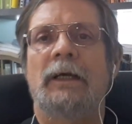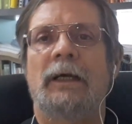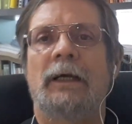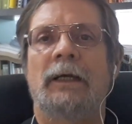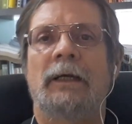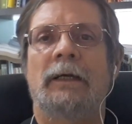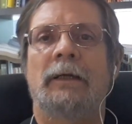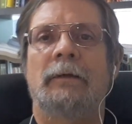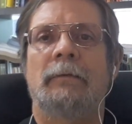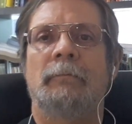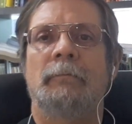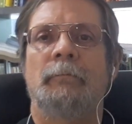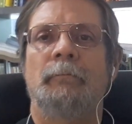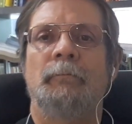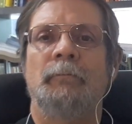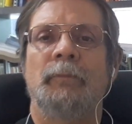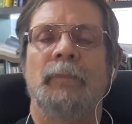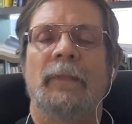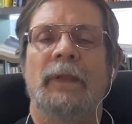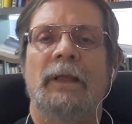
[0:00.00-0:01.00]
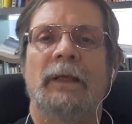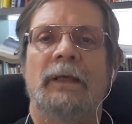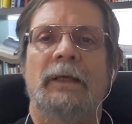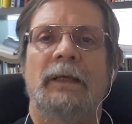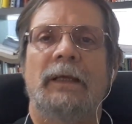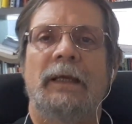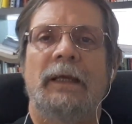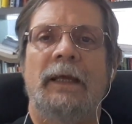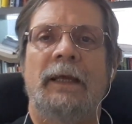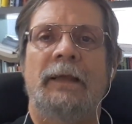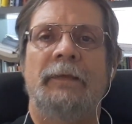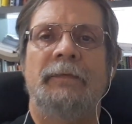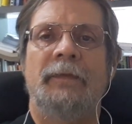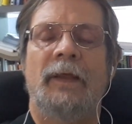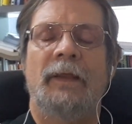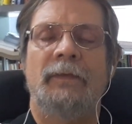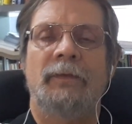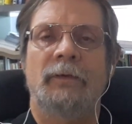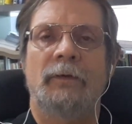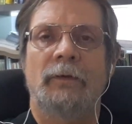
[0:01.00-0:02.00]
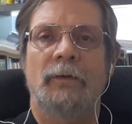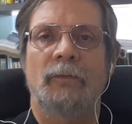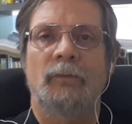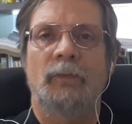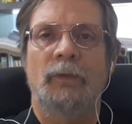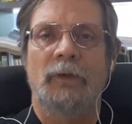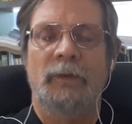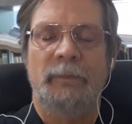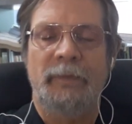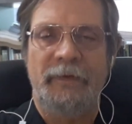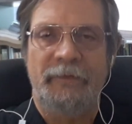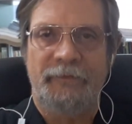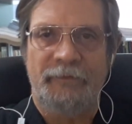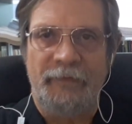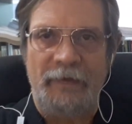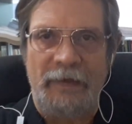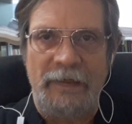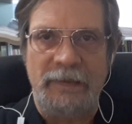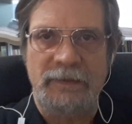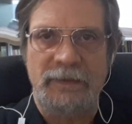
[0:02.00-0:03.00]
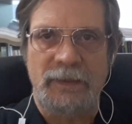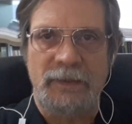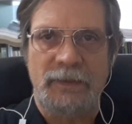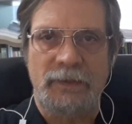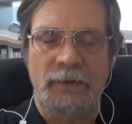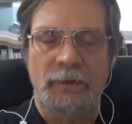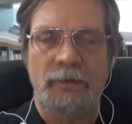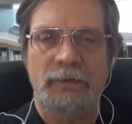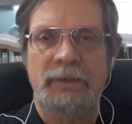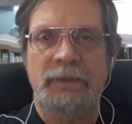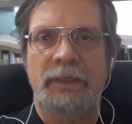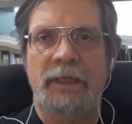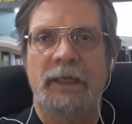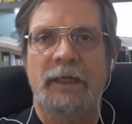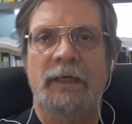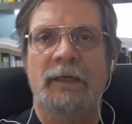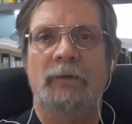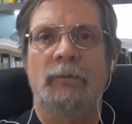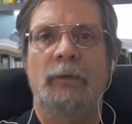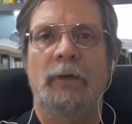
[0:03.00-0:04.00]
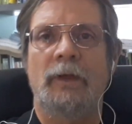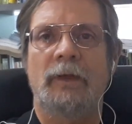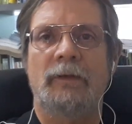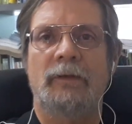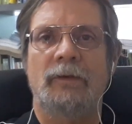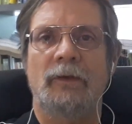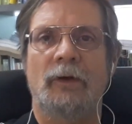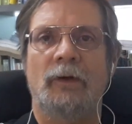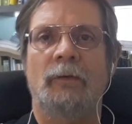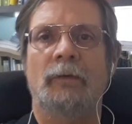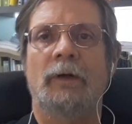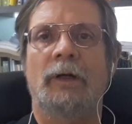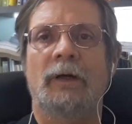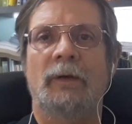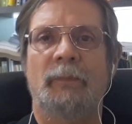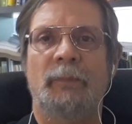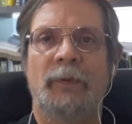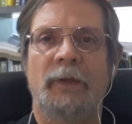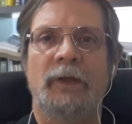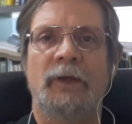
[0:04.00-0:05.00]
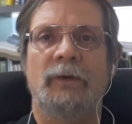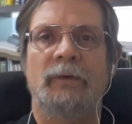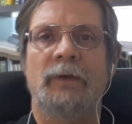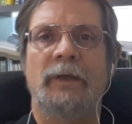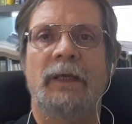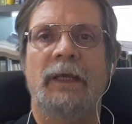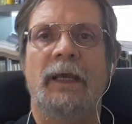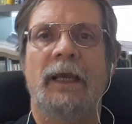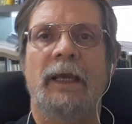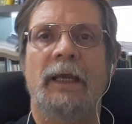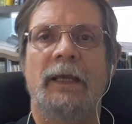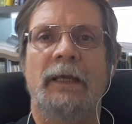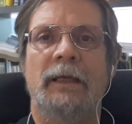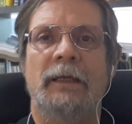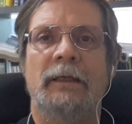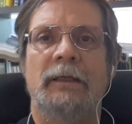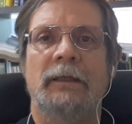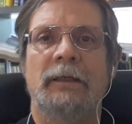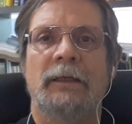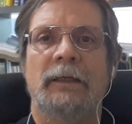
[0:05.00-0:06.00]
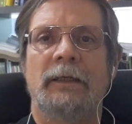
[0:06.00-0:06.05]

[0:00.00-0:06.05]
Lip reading: And then there will be fees associated with OA, POEA,